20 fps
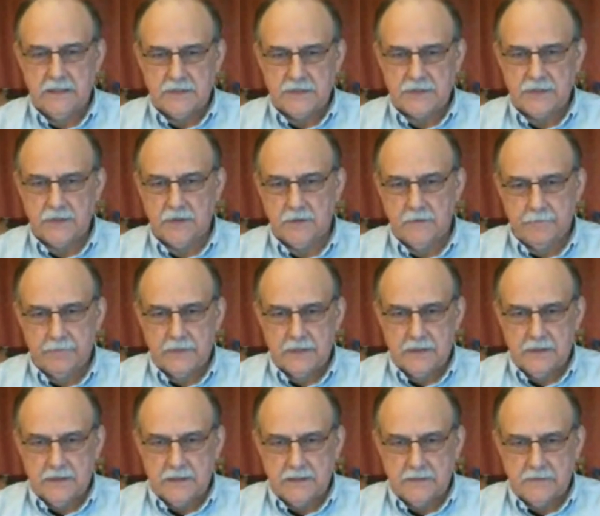So
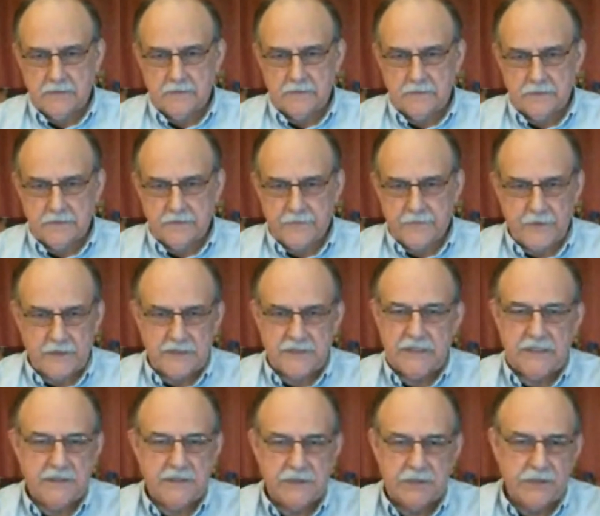first
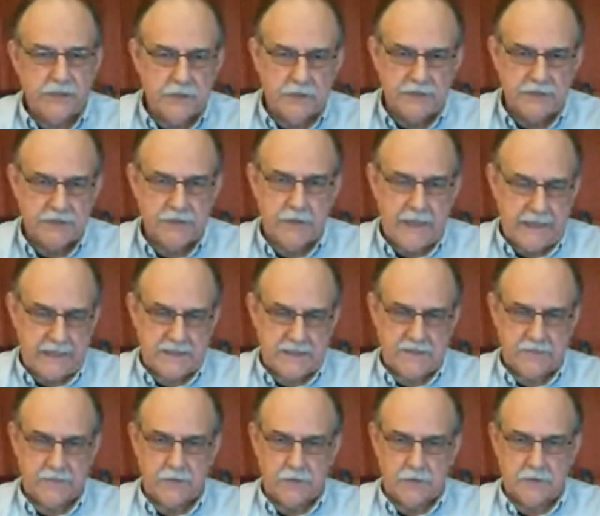things you do is you
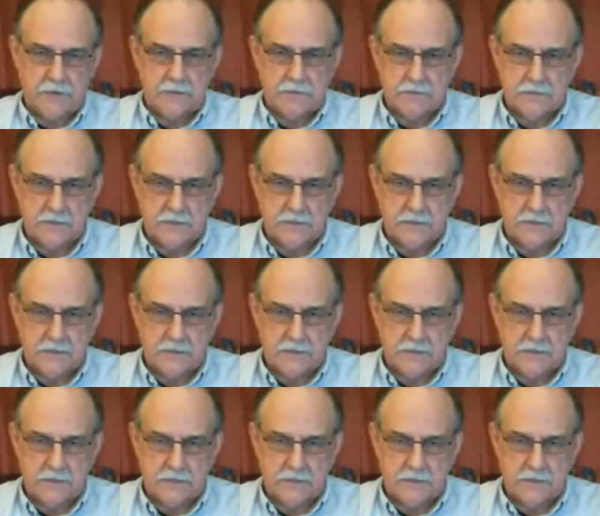ask for